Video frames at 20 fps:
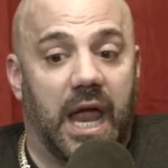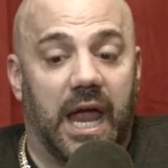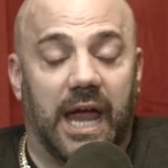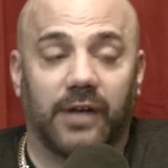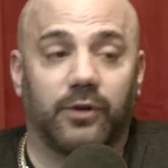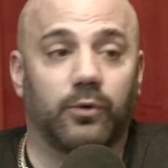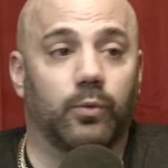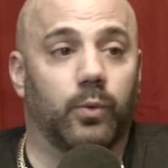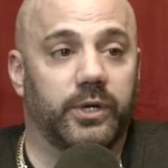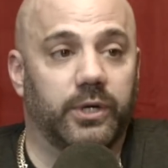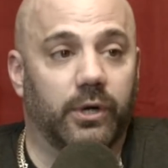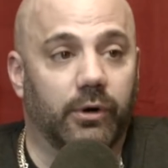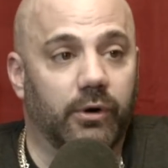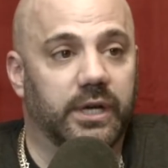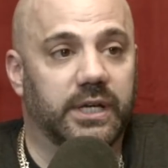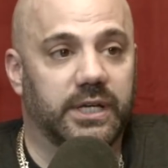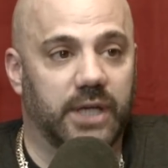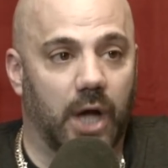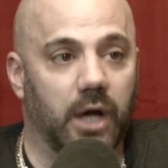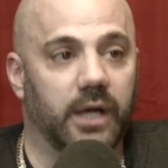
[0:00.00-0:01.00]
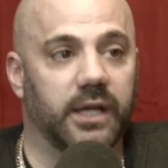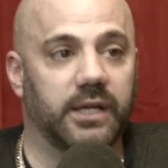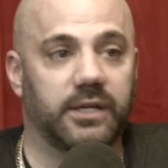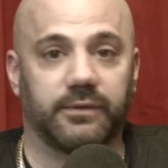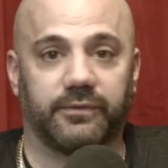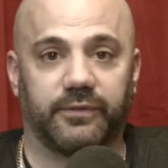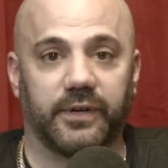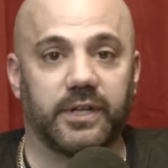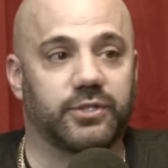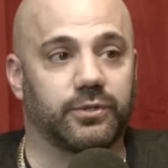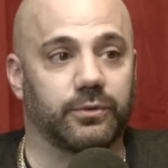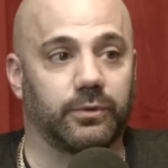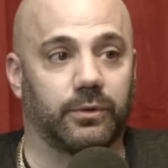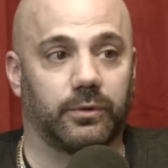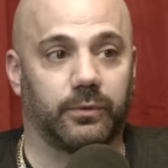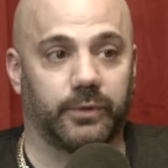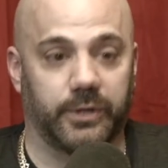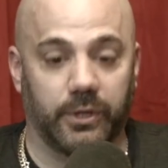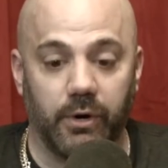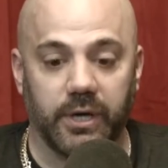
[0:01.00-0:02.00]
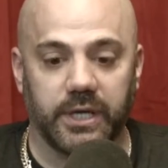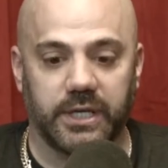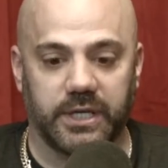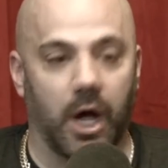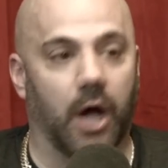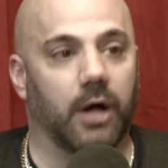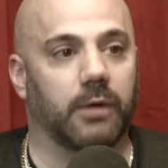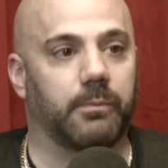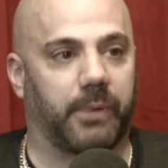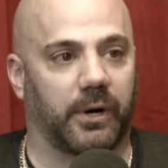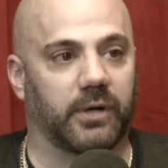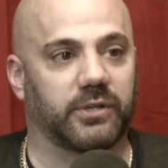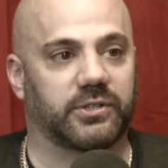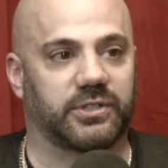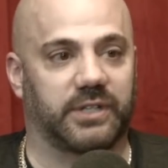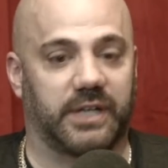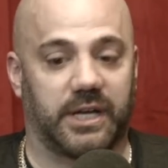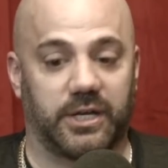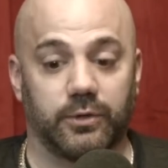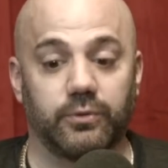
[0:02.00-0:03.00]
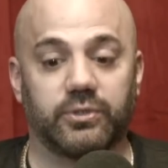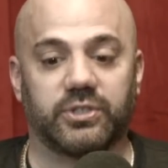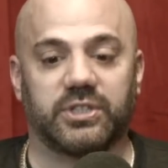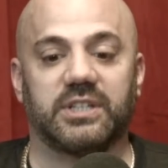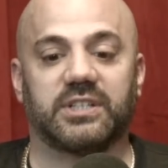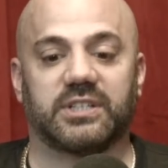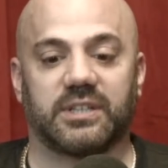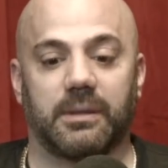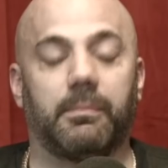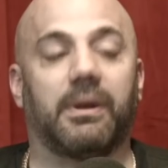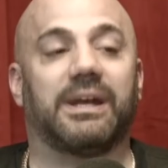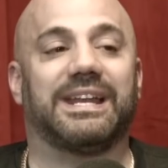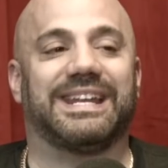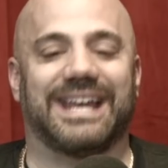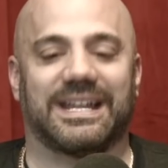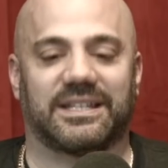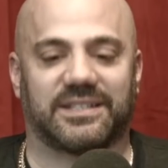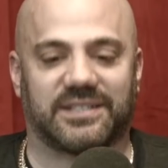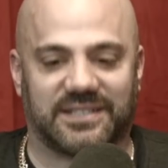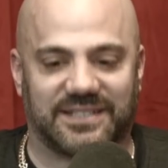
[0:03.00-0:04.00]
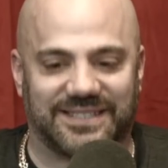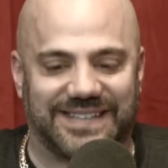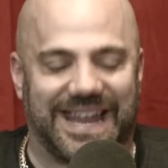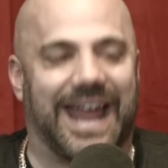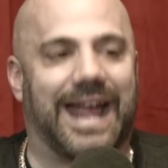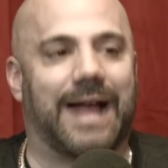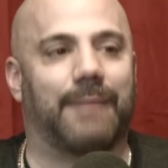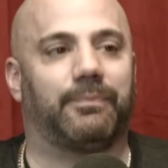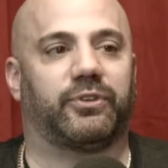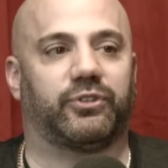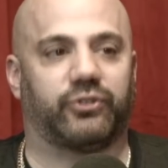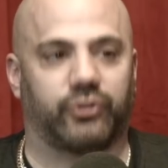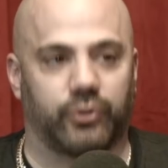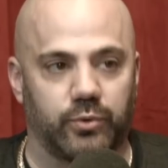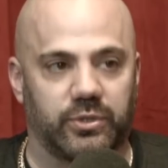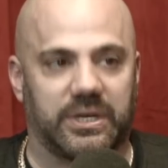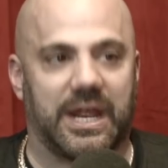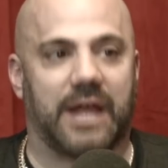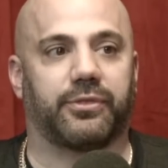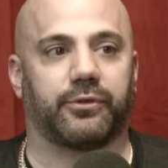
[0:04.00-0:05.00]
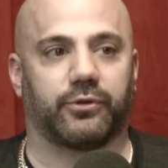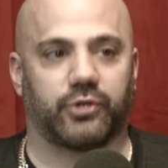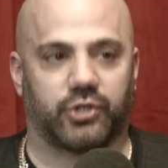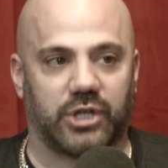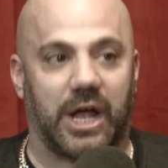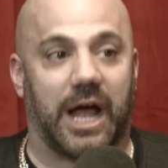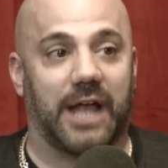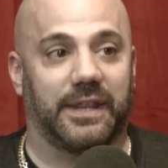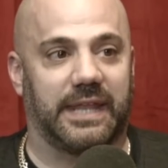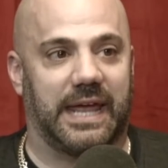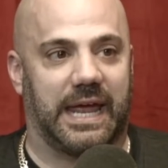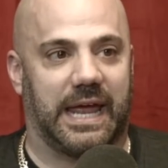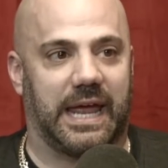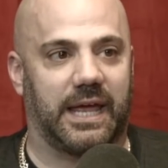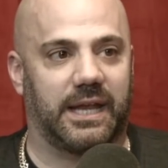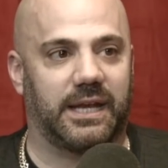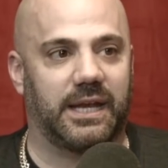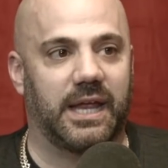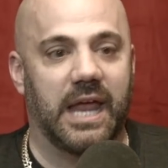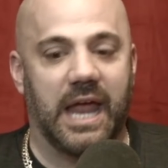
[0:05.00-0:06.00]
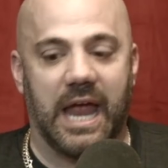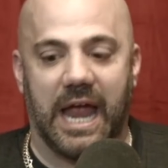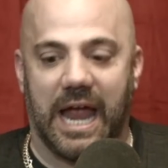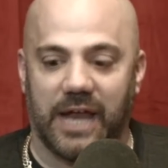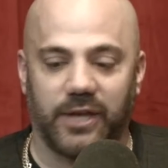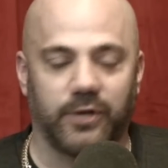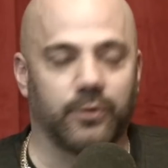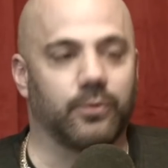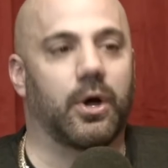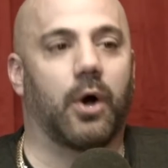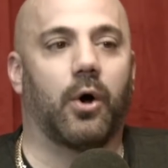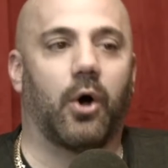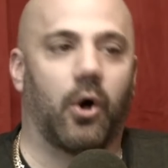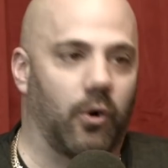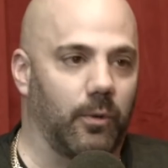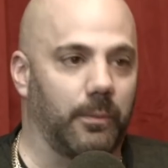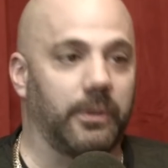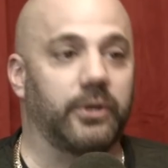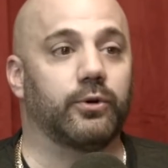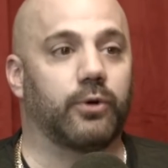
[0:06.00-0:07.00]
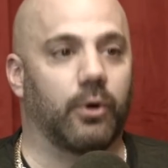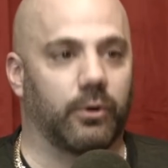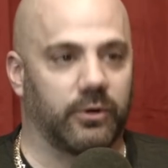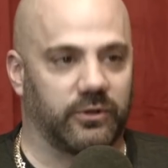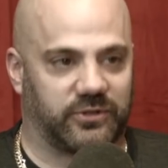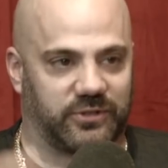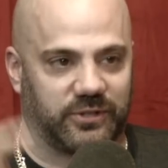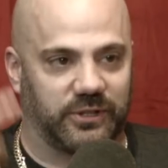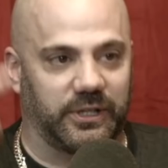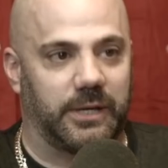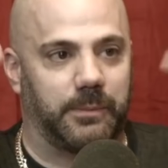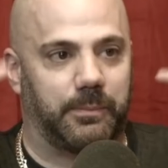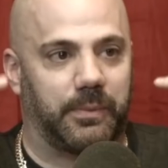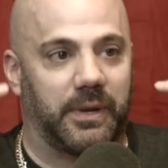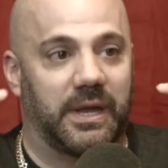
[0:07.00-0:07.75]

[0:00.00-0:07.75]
And dude, when you're a young individual, when you're a young person and you see somebody get stabbed to death or shot in the head and you go home and you go to sleep,